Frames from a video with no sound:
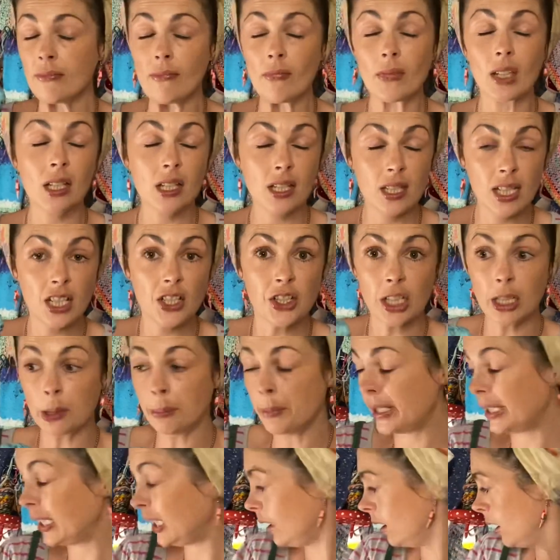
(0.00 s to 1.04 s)
Because each little
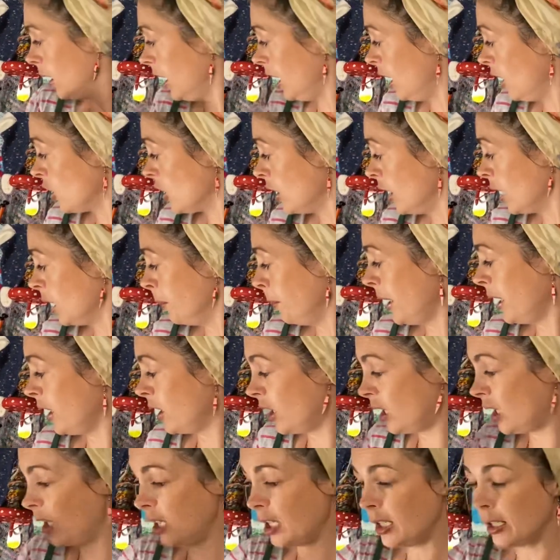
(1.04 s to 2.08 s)
mini
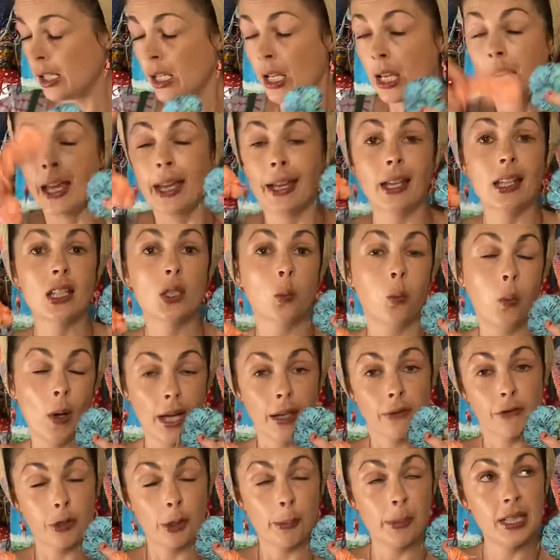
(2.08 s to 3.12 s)
gets
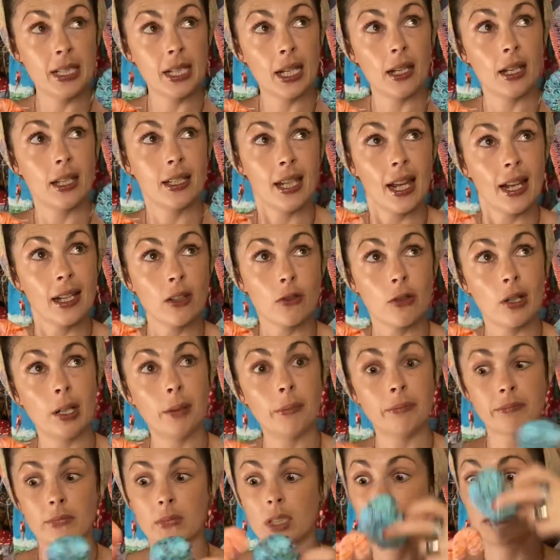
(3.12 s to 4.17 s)
wound from a 10
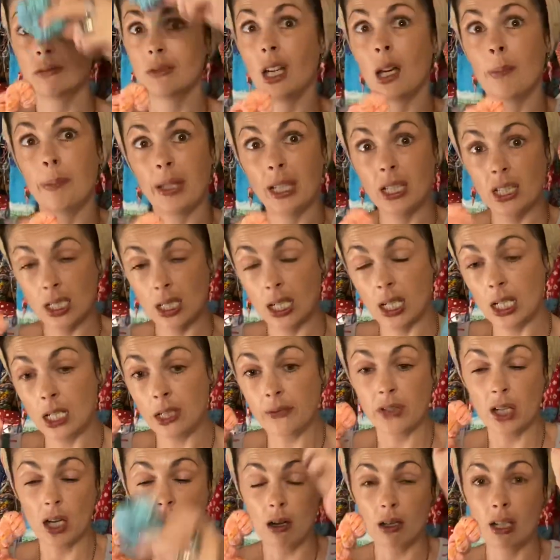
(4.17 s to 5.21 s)
gram, a big skein
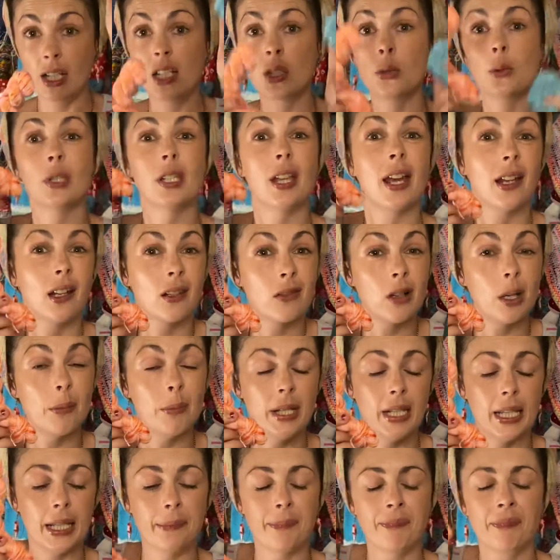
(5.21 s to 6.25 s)
of yarn, into a 10 gram
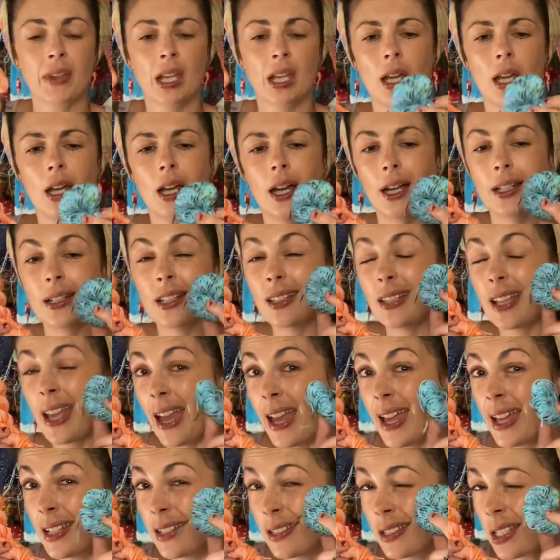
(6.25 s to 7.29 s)
mini. And at the
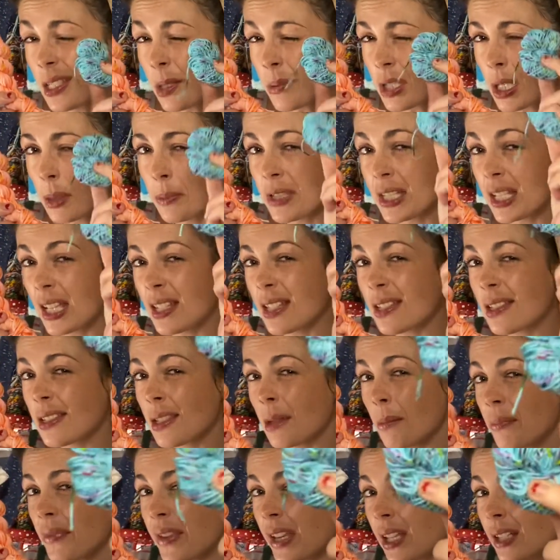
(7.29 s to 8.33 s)
end, sometimes it gets
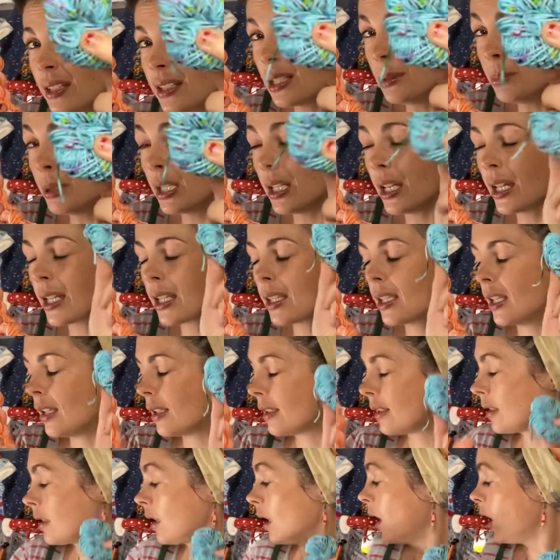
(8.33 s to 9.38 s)
something a little bit like
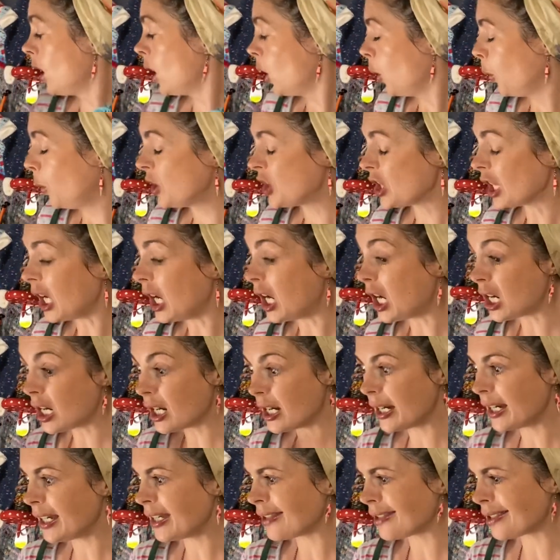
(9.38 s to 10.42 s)
this, which
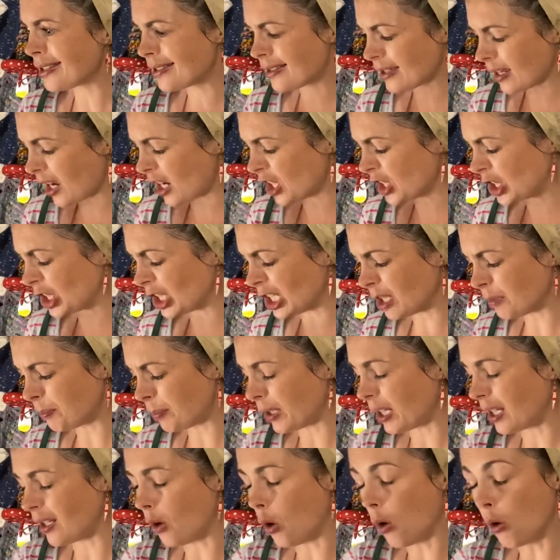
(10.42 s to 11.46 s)
I stash up
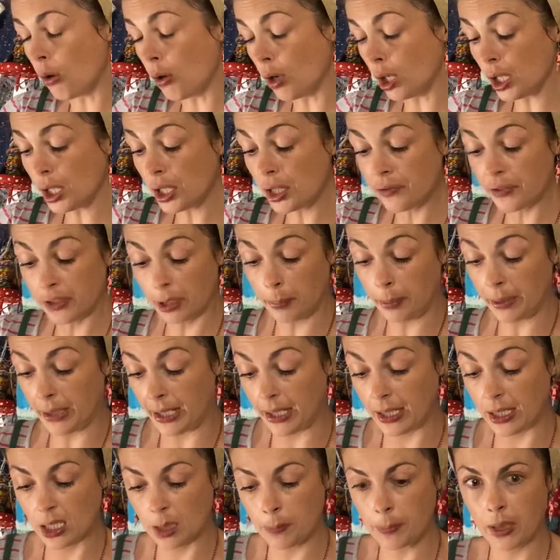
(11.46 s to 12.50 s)
all over the
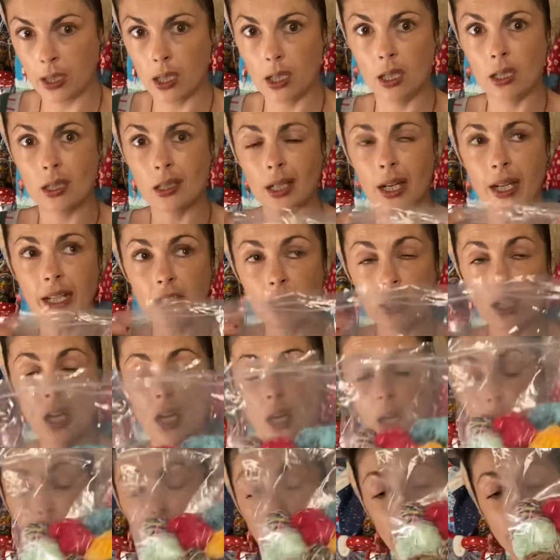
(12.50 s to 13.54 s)
place because I
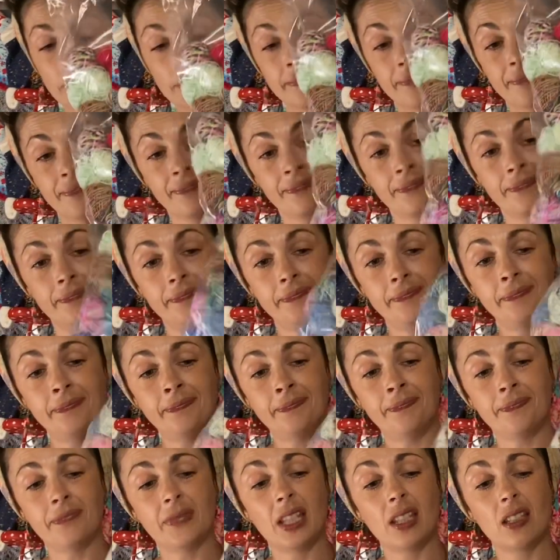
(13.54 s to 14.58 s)
know
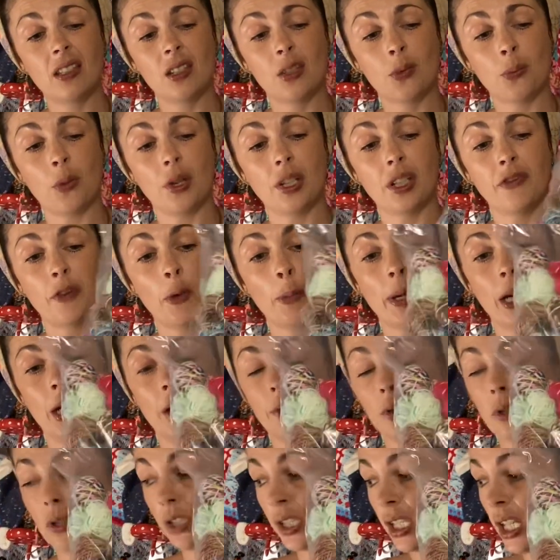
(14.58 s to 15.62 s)
this is one of
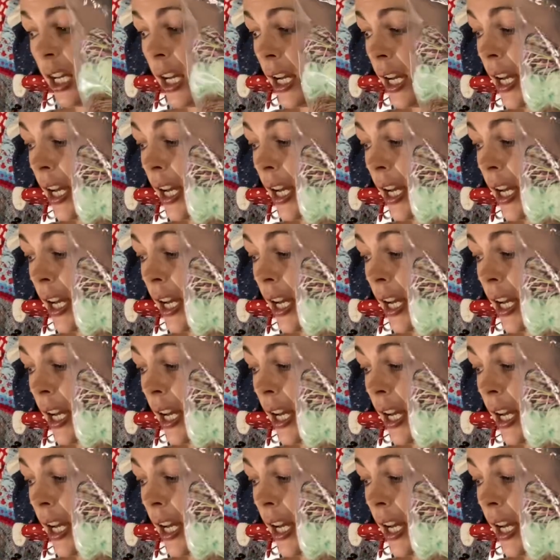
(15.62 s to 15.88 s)
about 10.